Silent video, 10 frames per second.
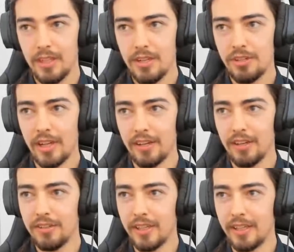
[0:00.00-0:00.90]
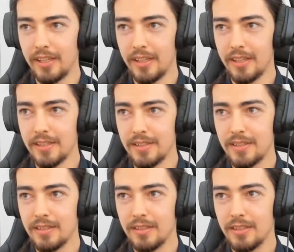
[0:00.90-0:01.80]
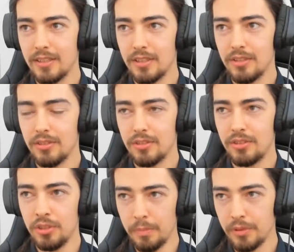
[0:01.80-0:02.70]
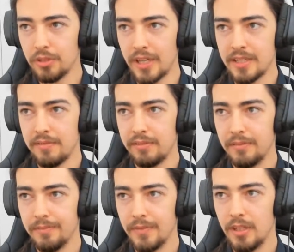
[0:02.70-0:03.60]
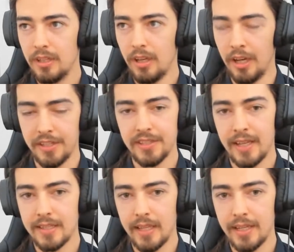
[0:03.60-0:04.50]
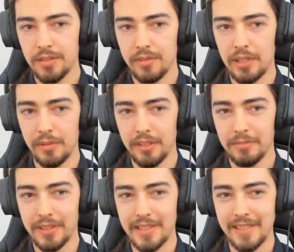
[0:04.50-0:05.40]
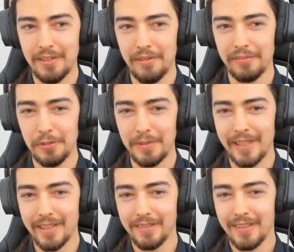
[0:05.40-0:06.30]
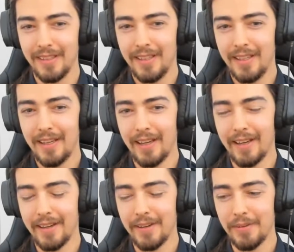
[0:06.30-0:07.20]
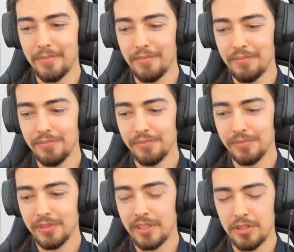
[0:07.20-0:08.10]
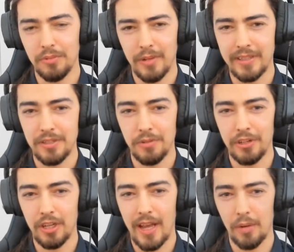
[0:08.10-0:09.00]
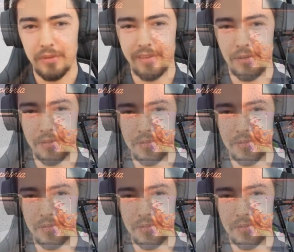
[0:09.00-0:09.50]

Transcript: Shadow is super aggressive, understands lanes really well because he's an off-role player. Did you want to know how we found